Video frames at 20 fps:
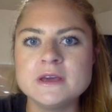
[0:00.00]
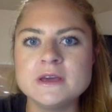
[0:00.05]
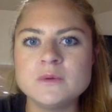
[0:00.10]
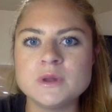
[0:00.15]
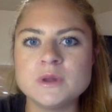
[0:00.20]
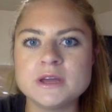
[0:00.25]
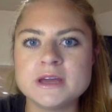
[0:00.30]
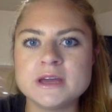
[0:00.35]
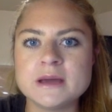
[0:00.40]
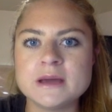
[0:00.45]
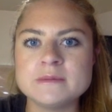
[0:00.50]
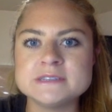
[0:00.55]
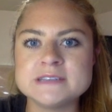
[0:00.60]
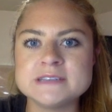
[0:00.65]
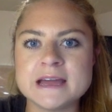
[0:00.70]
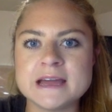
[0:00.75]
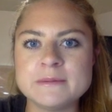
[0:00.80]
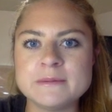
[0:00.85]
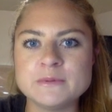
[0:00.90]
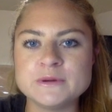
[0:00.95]
when it comes to
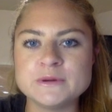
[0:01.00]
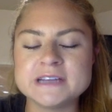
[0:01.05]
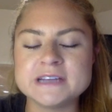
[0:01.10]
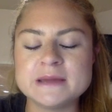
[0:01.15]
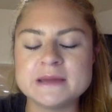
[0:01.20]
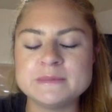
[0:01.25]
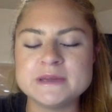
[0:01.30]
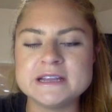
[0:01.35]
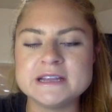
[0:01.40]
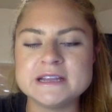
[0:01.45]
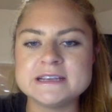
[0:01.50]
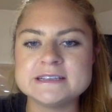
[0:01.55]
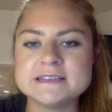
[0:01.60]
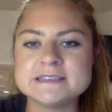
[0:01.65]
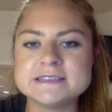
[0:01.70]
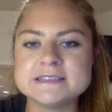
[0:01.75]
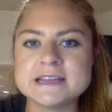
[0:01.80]
type 1 diabetes.